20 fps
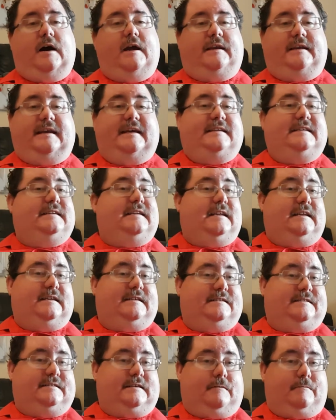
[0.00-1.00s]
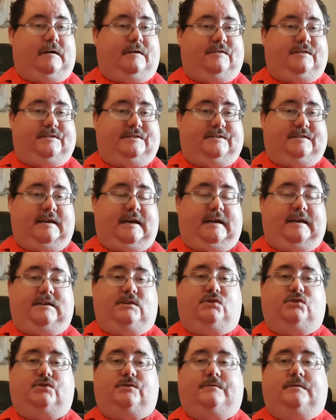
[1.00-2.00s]
and get it in at some other
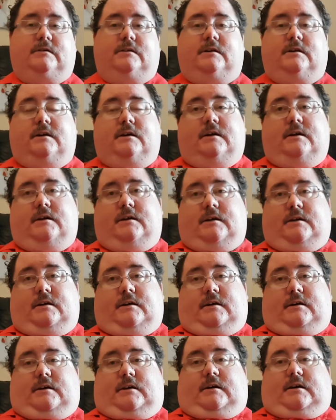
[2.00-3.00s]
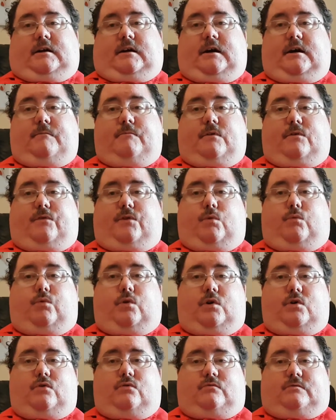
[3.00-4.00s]
stage. The
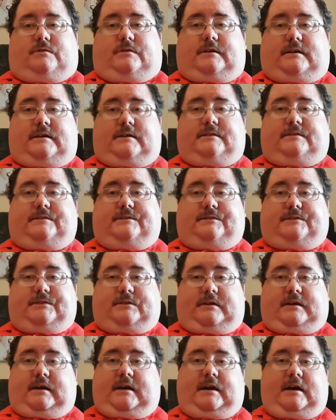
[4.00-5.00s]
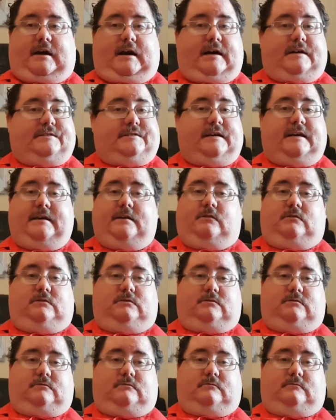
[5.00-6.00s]
wound has
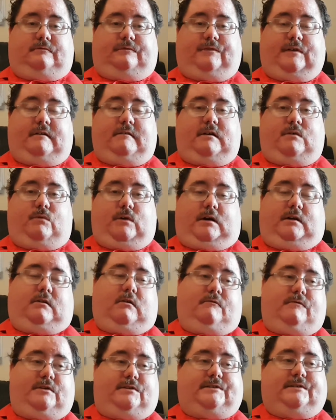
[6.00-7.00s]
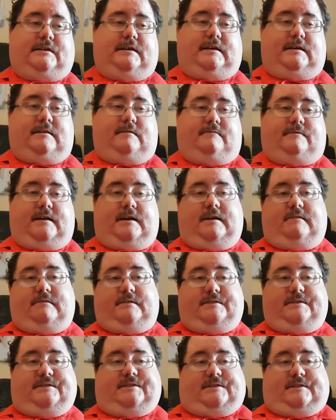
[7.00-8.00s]
healed very well. Obviously, there
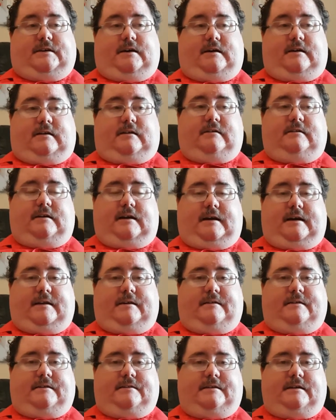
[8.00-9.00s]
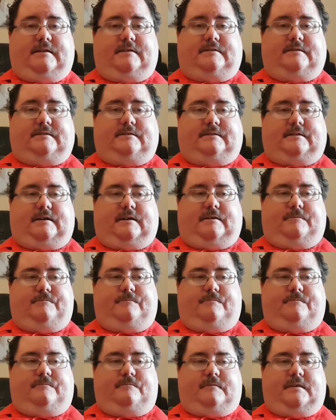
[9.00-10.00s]
is a scar, and it
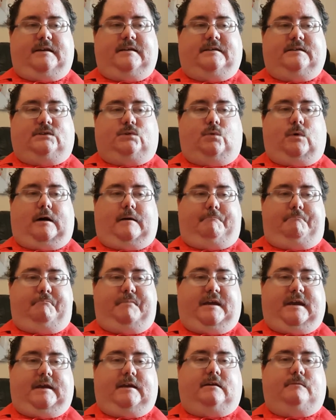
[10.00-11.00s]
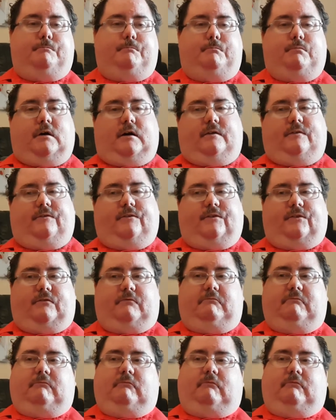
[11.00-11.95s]
is quite big, but